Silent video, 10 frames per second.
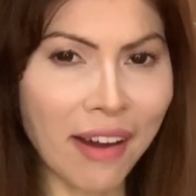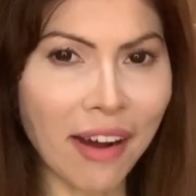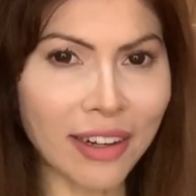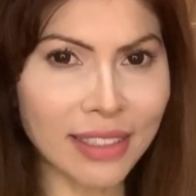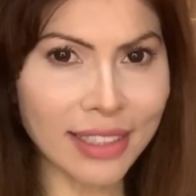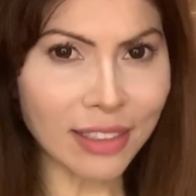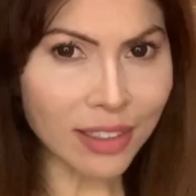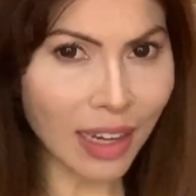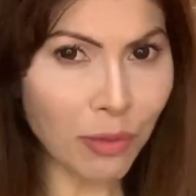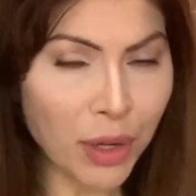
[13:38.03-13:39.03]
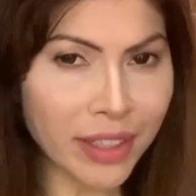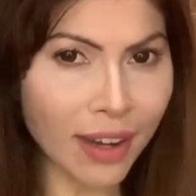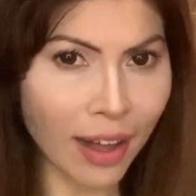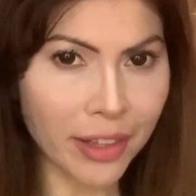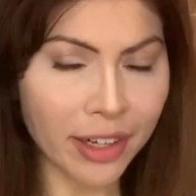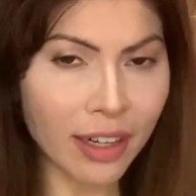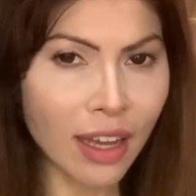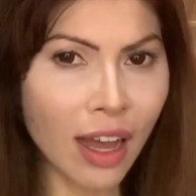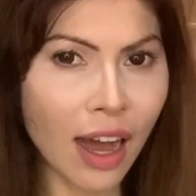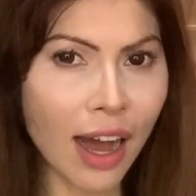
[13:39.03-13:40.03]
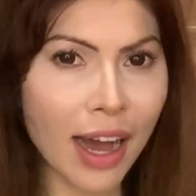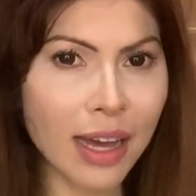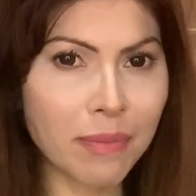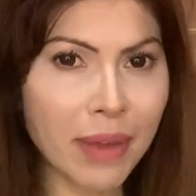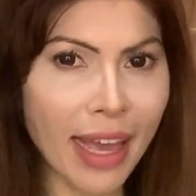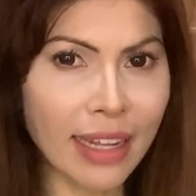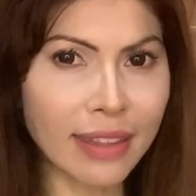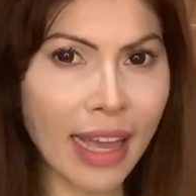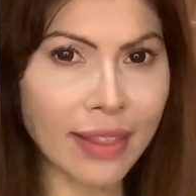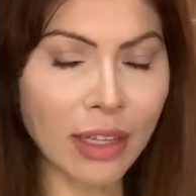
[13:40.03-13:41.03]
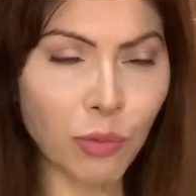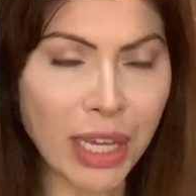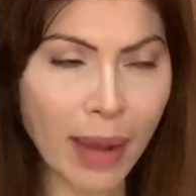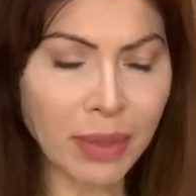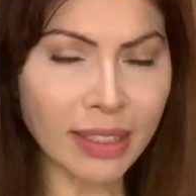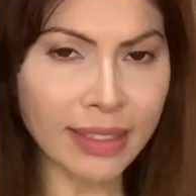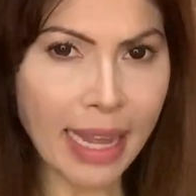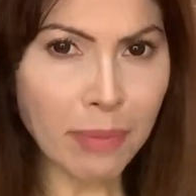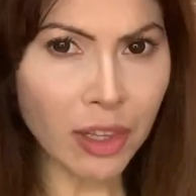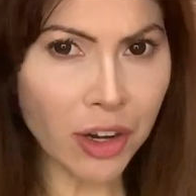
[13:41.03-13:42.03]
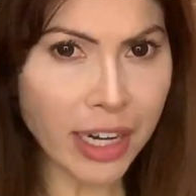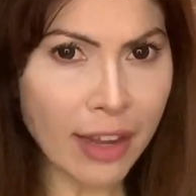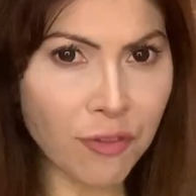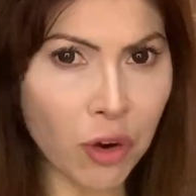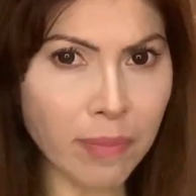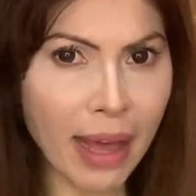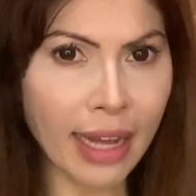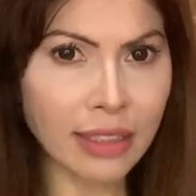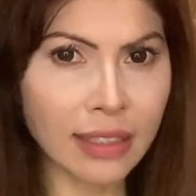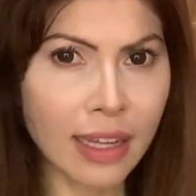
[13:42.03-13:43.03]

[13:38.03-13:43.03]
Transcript: are still with color, and then we kept the same learning formats,